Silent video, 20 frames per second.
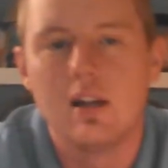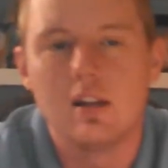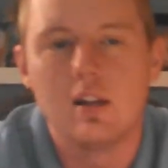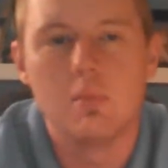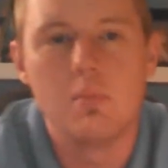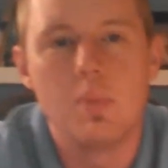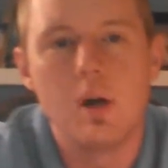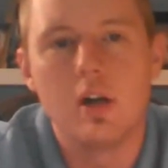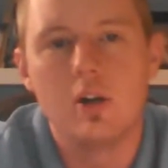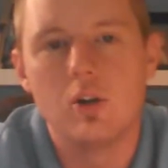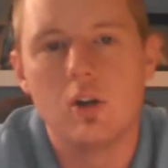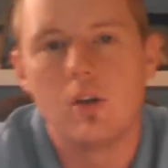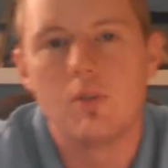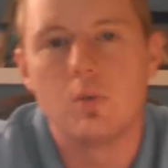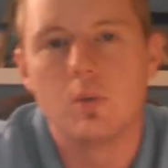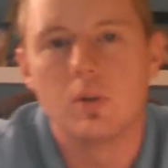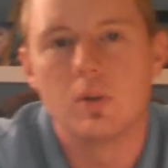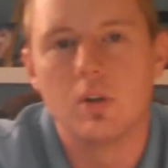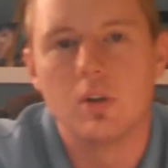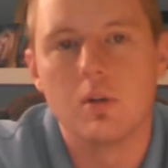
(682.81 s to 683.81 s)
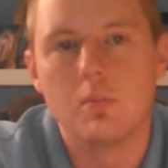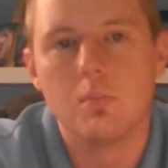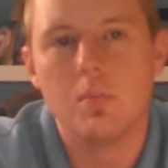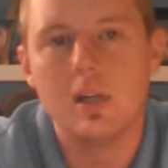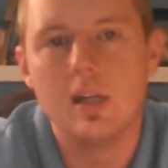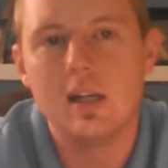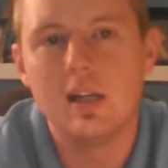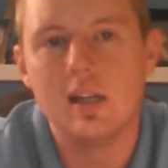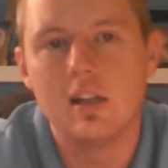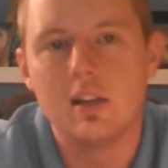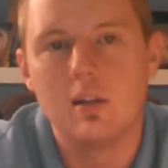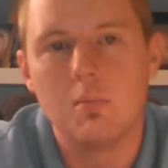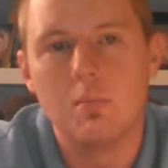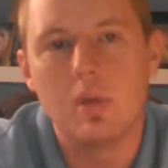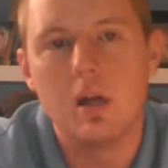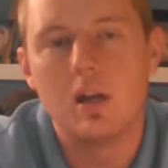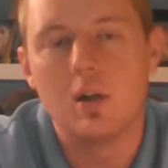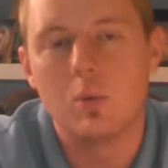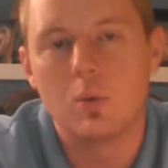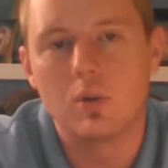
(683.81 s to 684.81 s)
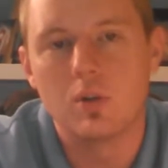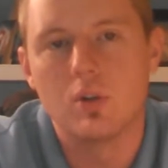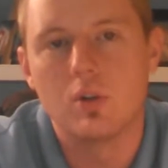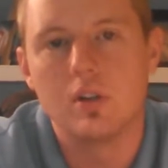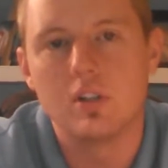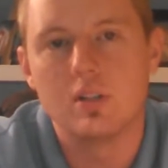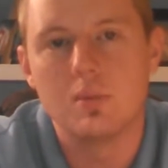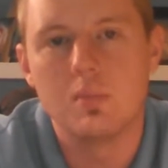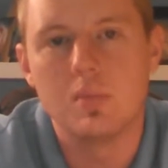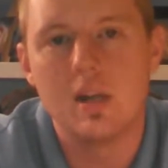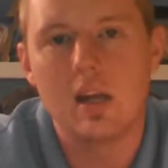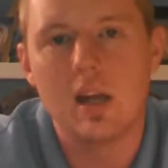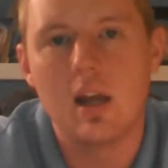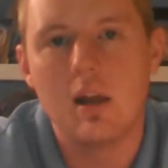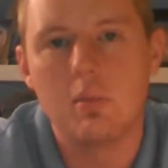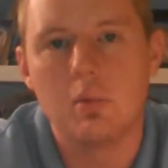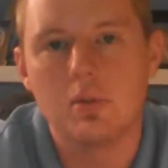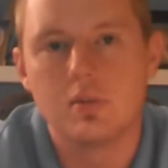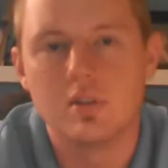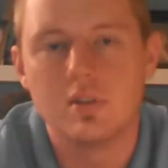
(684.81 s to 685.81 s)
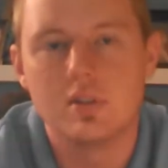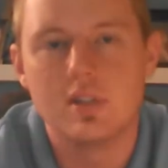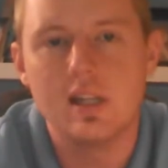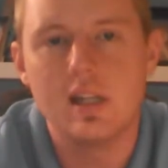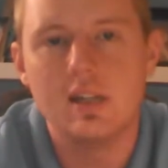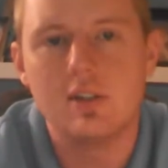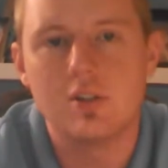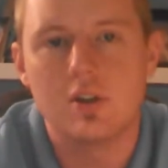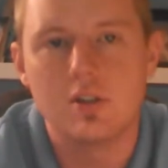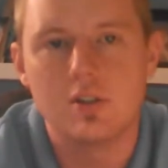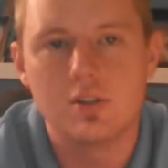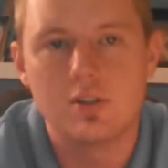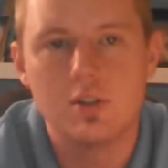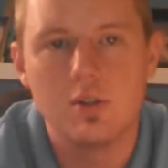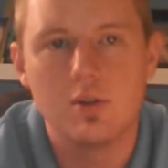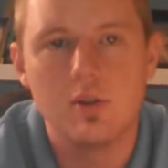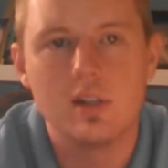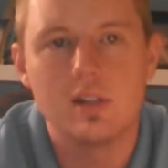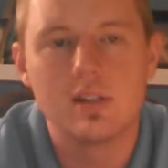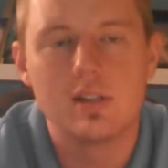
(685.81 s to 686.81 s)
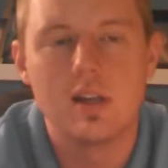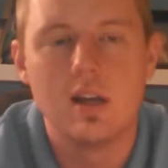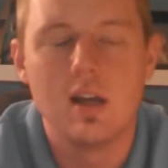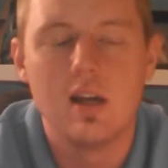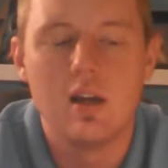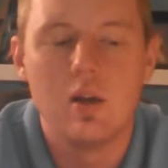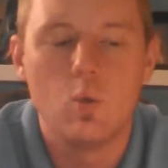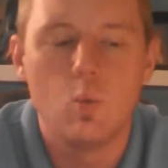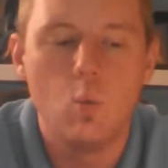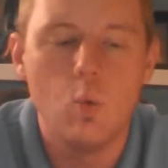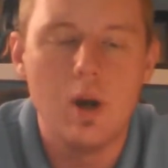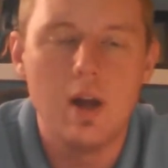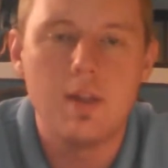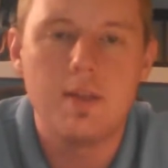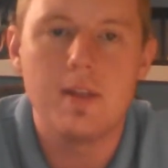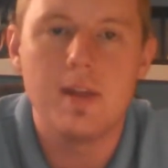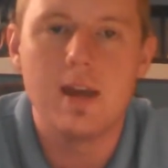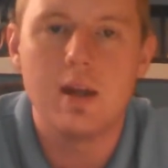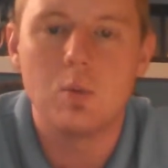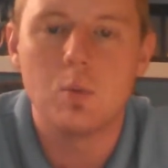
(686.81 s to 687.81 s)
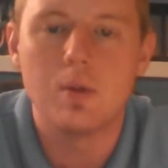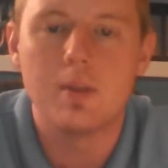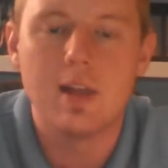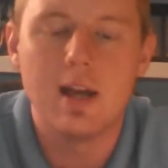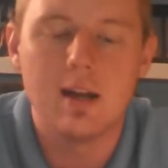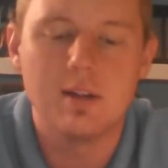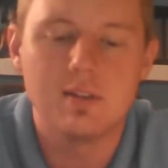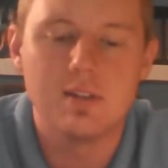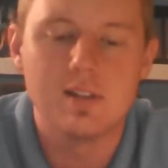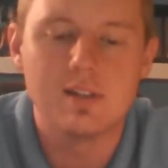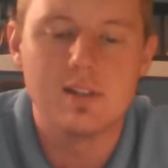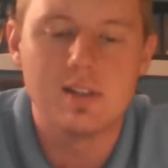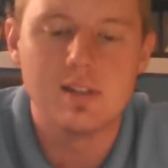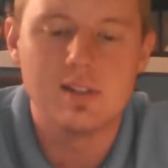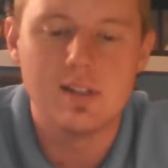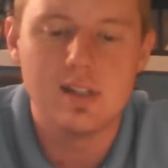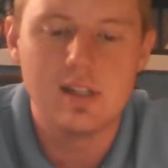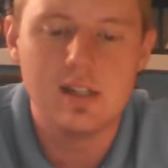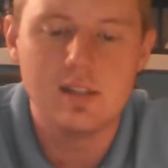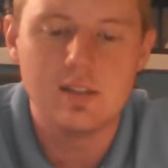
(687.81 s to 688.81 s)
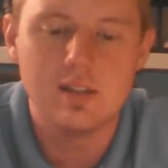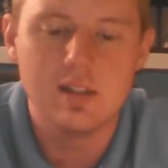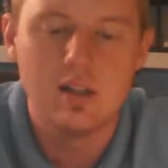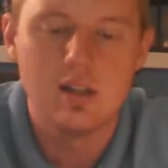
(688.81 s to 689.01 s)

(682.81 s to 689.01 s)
the better off we're going to be, and the better we're going to be able to teach our students with and without this disease.